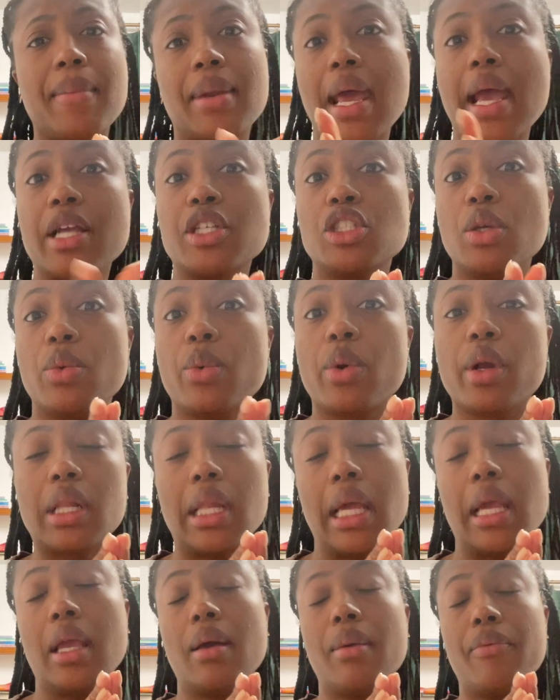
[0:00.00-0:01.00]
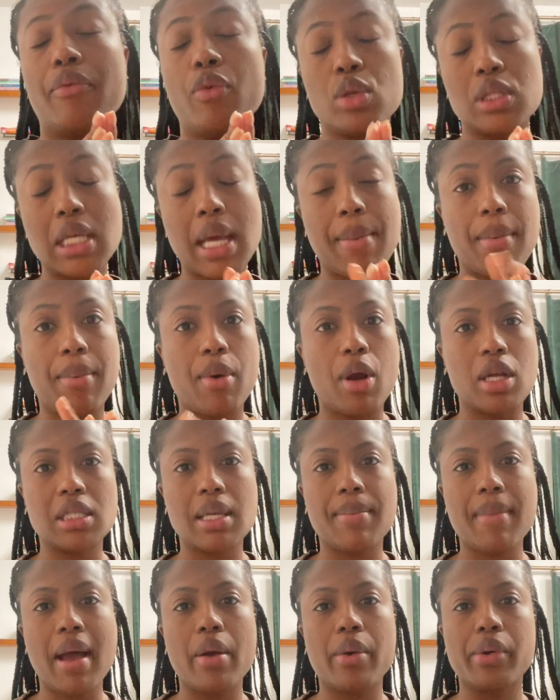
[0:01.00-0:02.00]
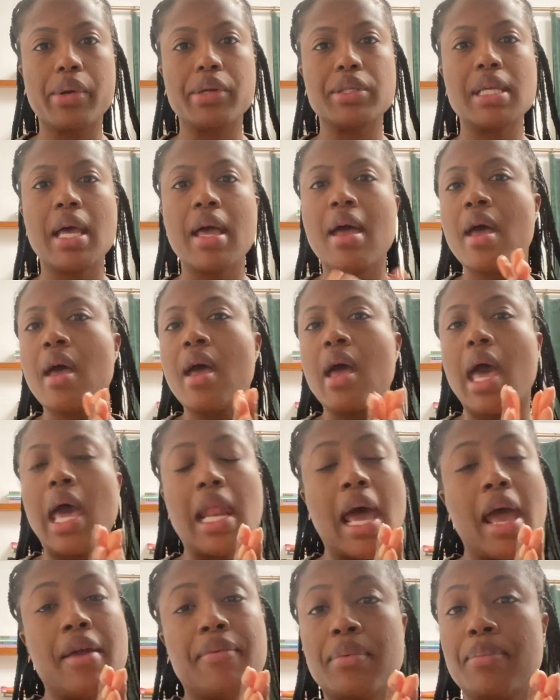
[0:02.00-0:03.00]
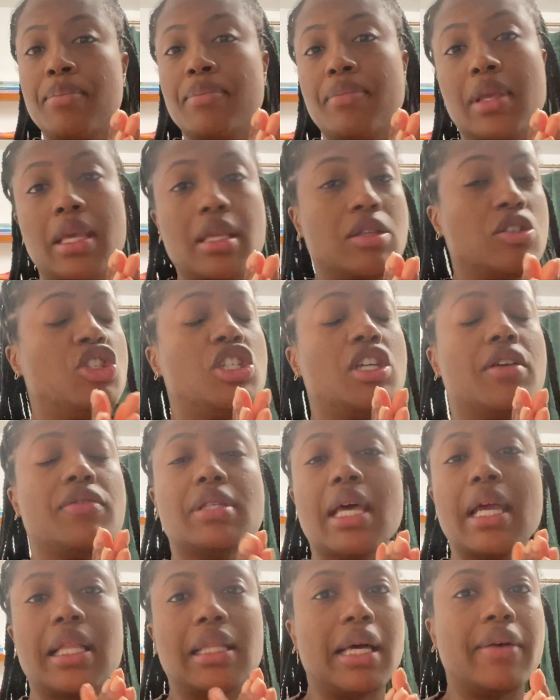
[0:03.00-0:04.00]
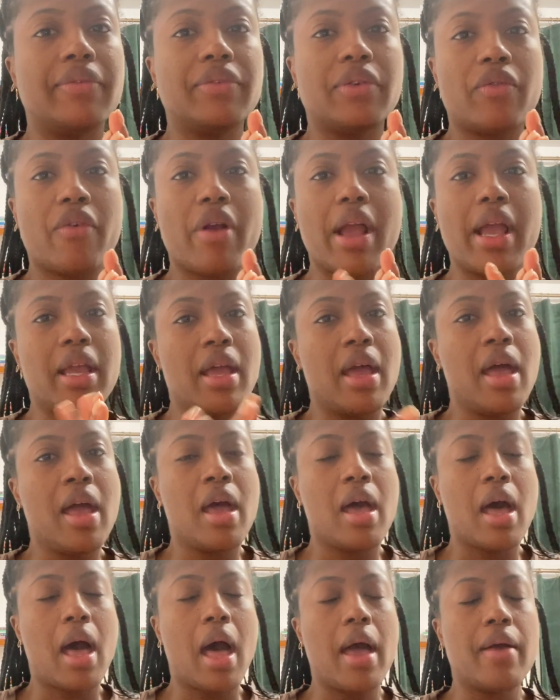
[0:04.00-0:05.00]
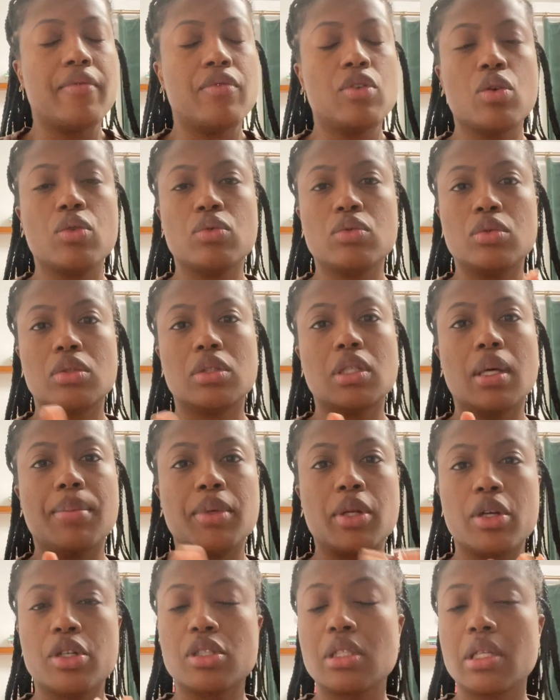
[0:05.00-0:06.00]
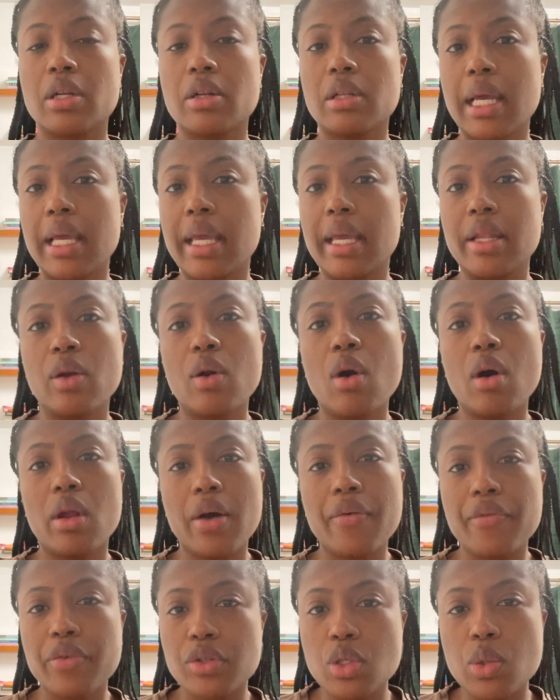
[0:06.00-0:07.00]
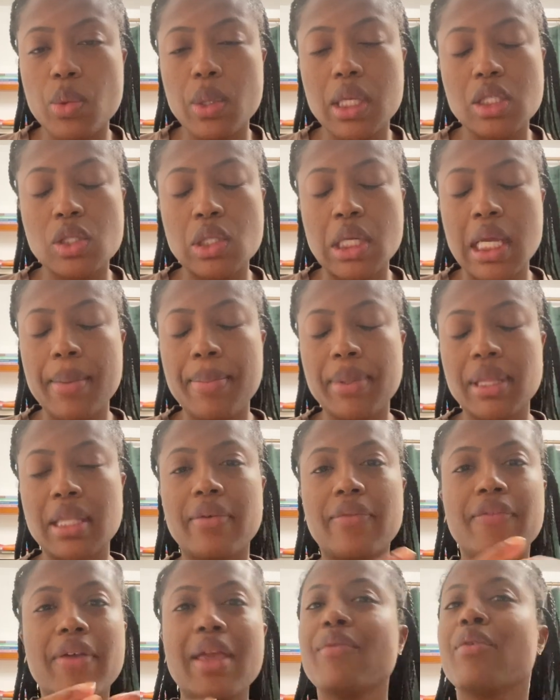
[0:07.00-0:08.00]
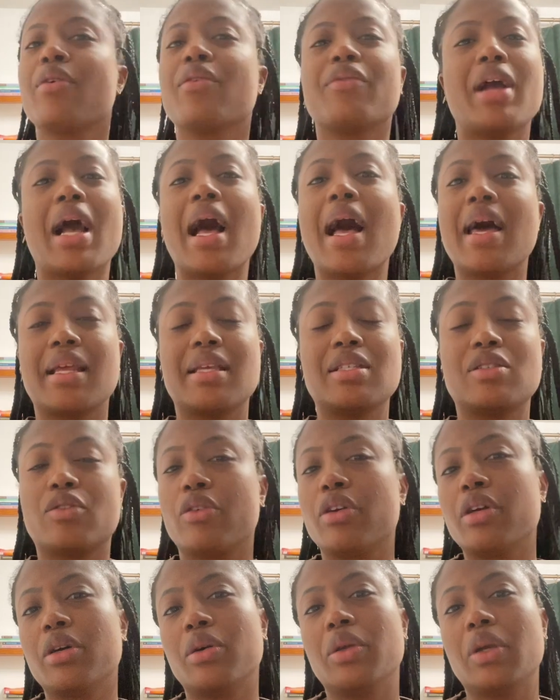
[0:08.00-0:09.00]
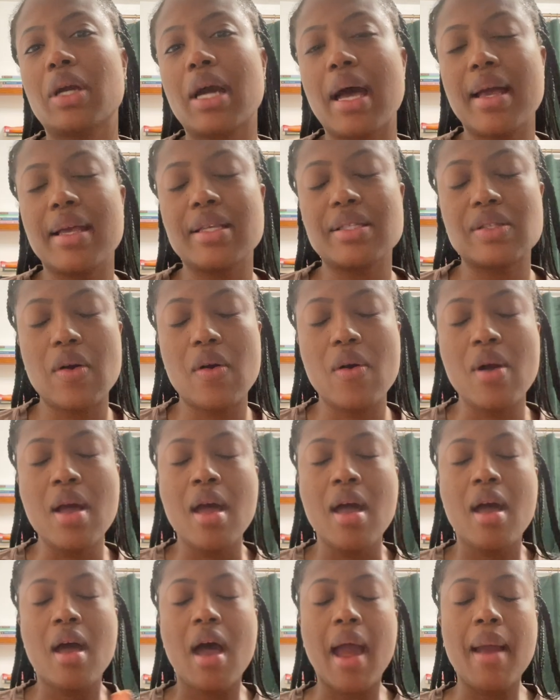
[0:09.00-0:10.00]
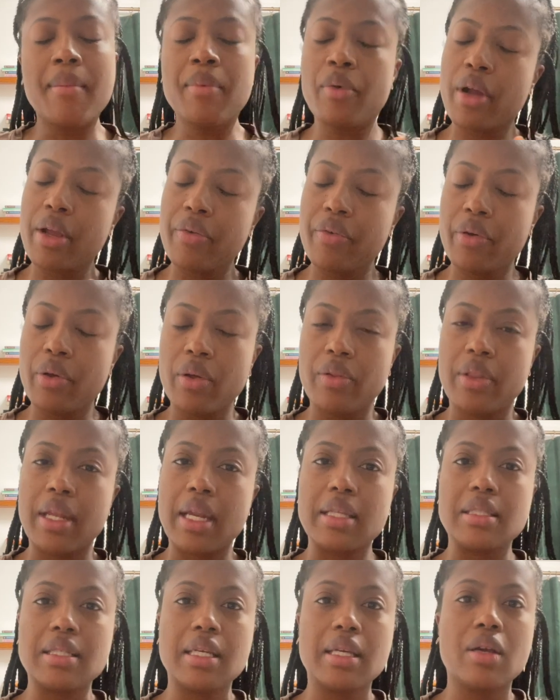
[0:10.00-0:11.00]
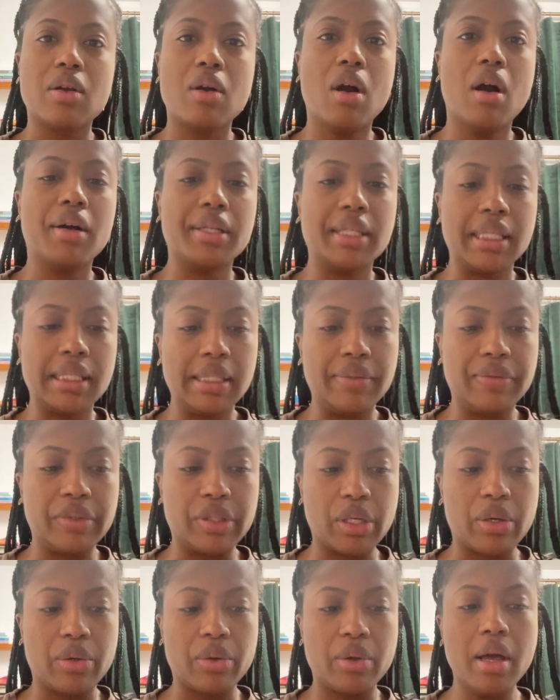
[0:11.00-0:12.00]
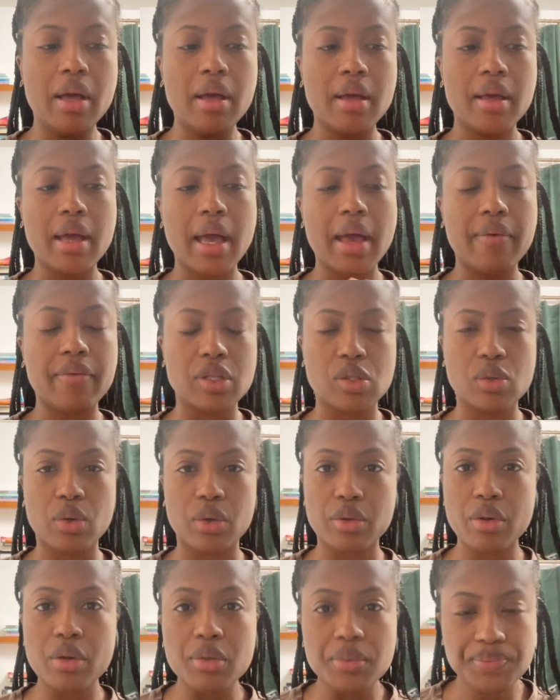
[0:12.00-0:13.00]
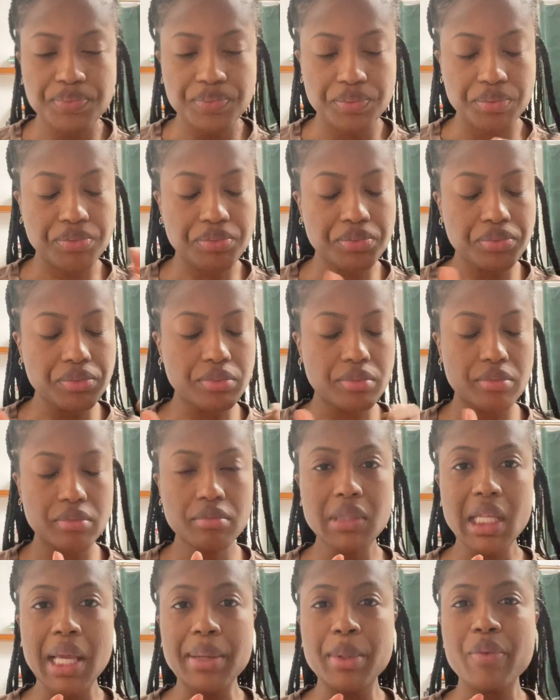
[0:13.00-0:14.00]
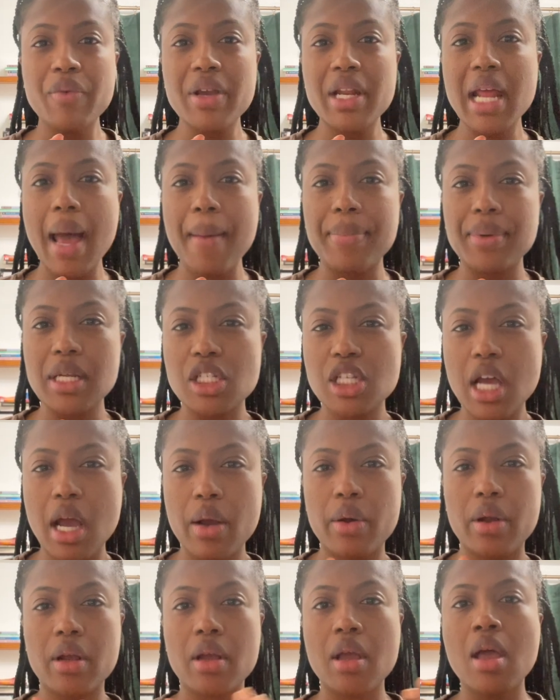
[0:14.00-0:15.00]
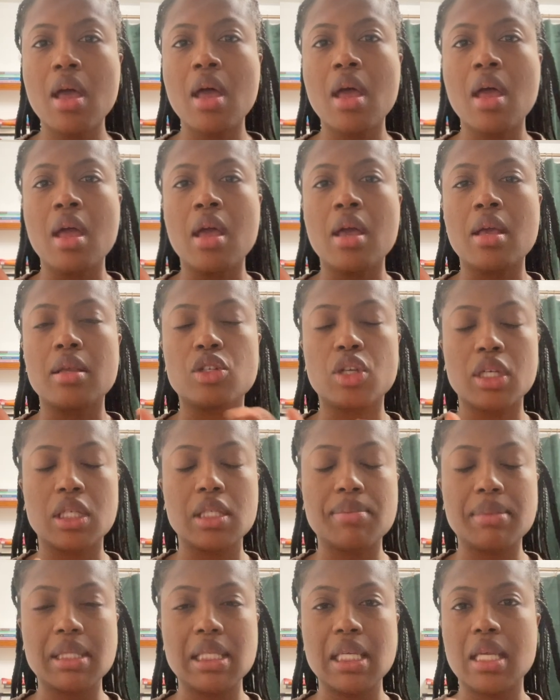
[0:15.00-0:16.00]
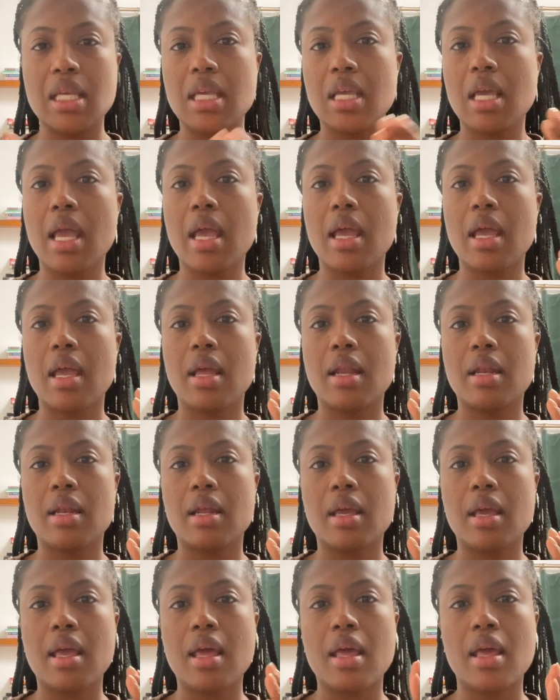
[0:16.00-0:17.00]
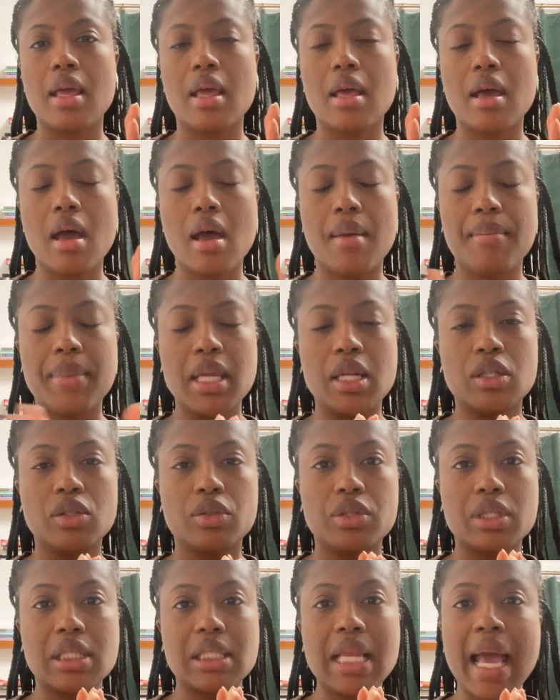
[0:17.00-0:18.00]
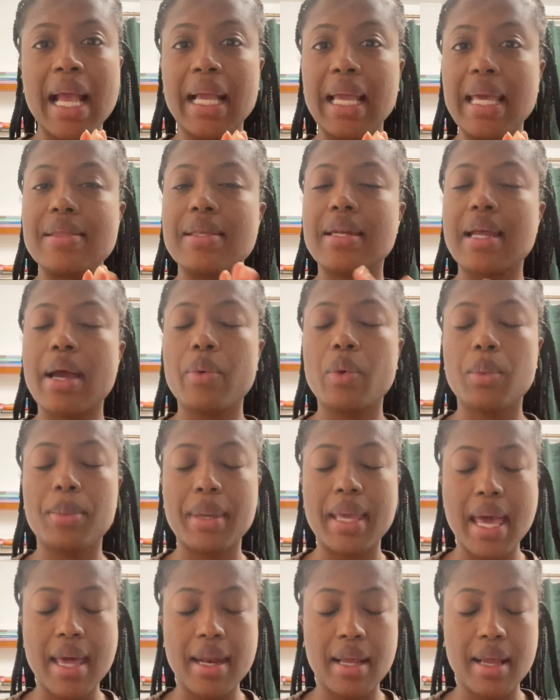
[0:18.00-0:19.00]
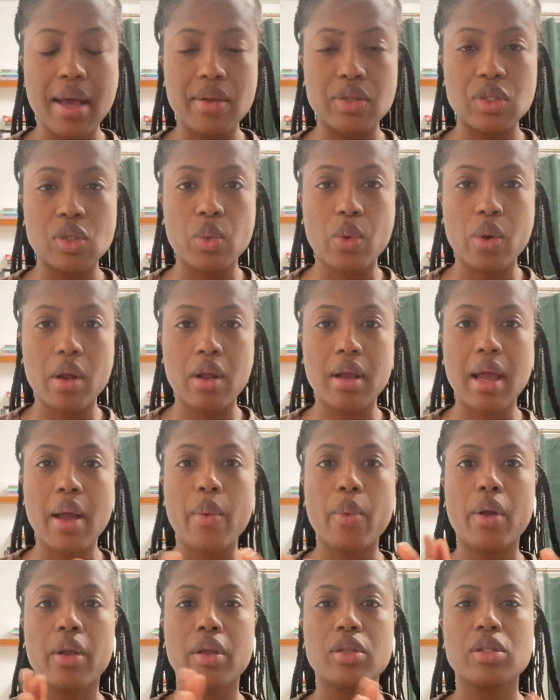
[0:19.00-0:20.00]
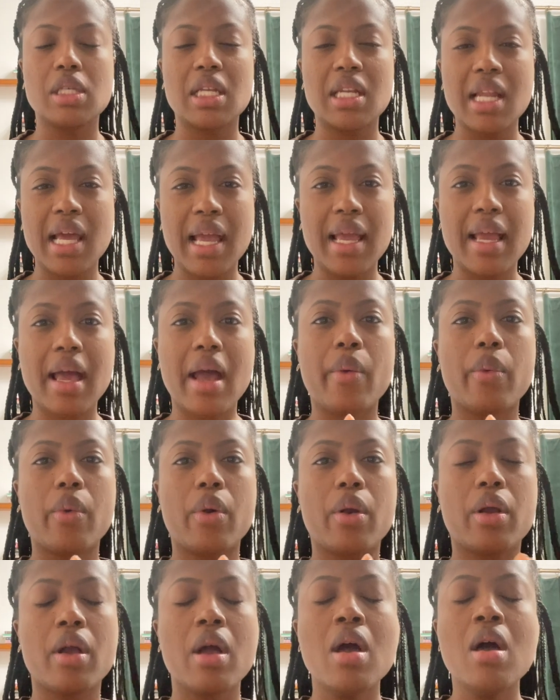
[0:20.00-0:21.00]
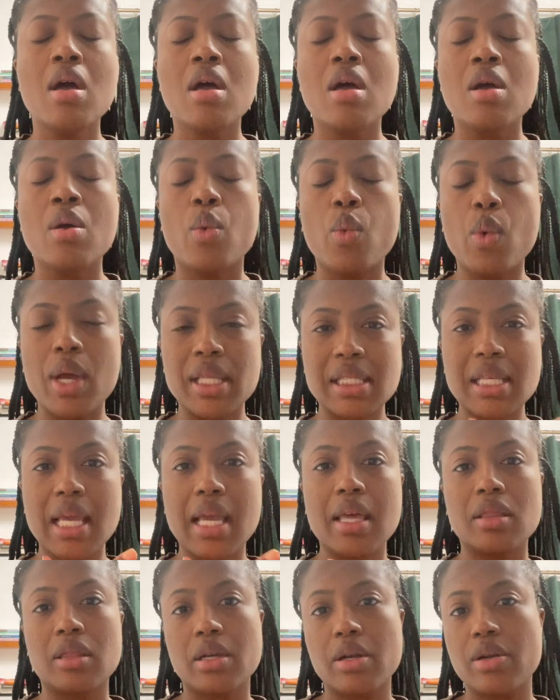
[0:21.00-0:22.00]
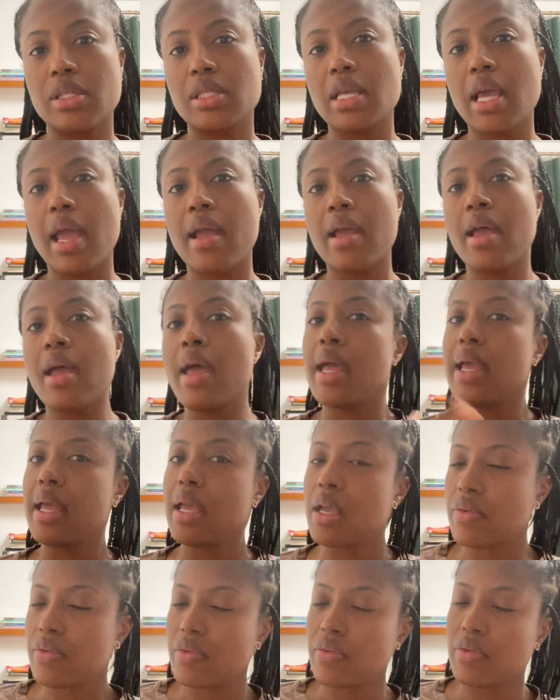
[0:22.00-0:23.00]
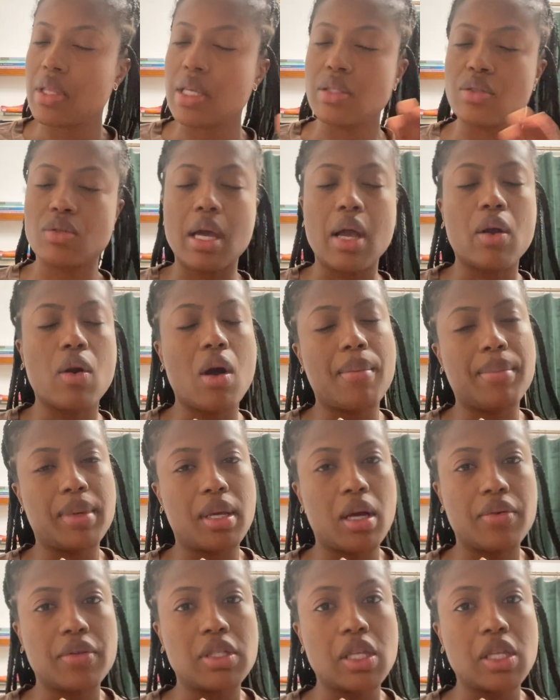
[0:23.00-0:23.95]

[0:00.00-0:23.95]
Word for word: And I actually work like full-time and part-time hours. And I've been getting shifts like left and right. I've known some nurses that are like getting called up for two weeks straight, but the favor of God is real, you guys. So I'm grateful that I did get called in, even though I have a sore throat. Get ready to hop in the shower, drink some tea, and um, eat a little snack, and then I will be heading out to work. I work tonight. I work Wednesday and Thursday if they do not clock me off.